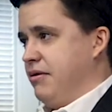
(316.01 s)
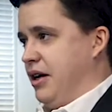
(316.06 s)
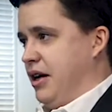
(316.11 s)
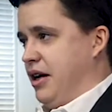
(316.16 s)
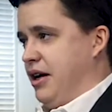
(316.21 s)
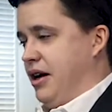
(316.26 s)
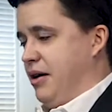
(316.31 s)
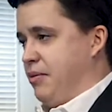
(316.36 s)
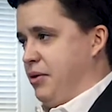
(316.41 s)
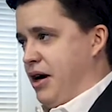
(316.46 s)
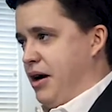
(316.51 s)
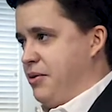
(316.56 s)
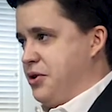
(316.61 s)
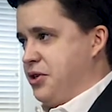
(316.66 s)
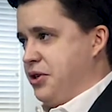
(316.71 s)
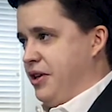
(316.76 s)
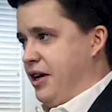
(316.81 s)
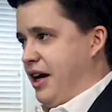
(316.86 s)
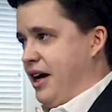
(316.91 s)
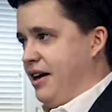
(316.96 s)
I
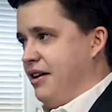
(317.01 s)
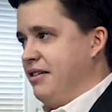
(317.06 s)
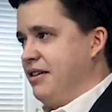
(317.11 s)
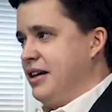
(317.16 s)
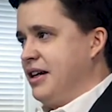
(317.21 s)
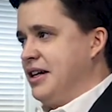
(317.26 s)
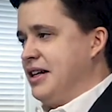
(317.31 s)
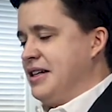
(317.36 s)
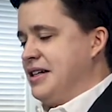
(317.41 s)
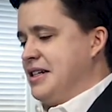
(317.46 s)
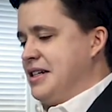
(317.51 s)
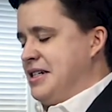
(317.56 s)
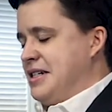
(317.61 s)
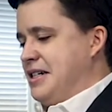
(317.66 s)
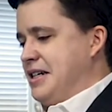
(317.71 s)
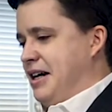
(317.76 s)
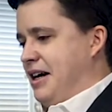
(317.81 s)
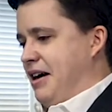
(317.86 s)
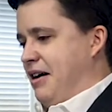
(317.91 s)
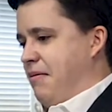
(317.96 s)
promise you that.
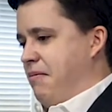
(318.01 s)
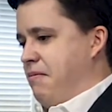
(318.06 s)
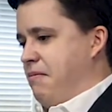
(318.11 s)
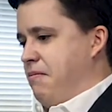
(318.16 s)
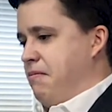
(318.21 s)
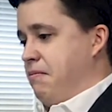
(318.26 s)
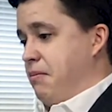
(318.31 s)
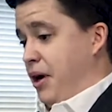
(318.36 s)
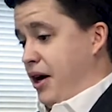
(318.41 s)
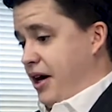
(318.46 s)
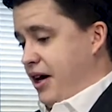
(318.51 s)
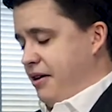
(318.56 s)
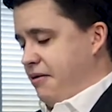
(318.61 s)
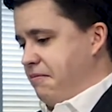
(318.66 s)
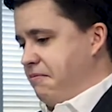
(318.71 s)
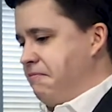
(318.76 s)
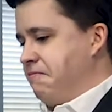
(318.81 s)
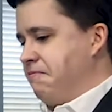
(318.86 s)
But